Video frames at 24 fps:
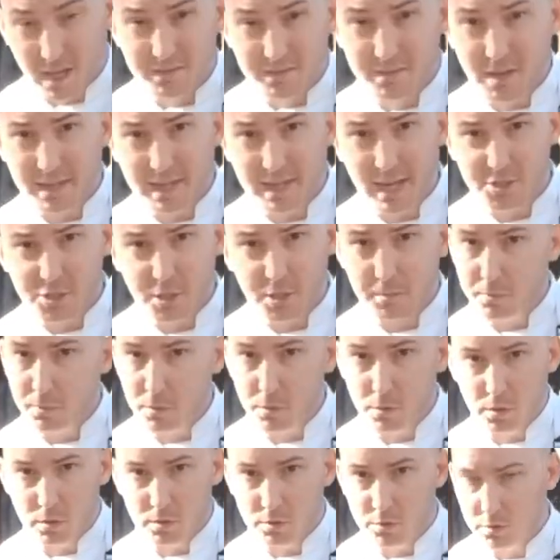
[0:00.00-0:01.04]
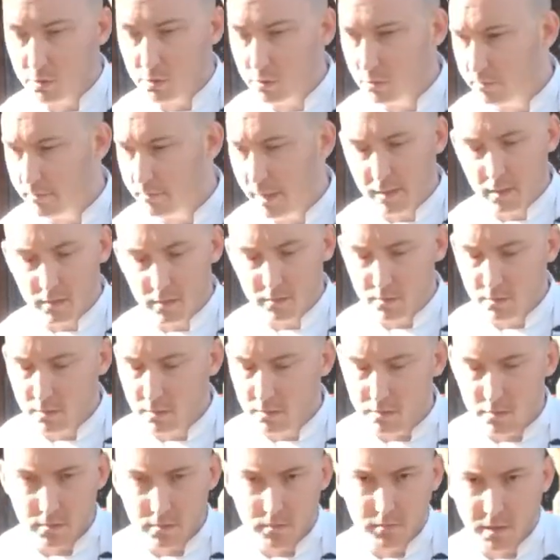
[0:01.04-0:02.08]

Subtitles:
I've got ketchup. You could do mayo. You can do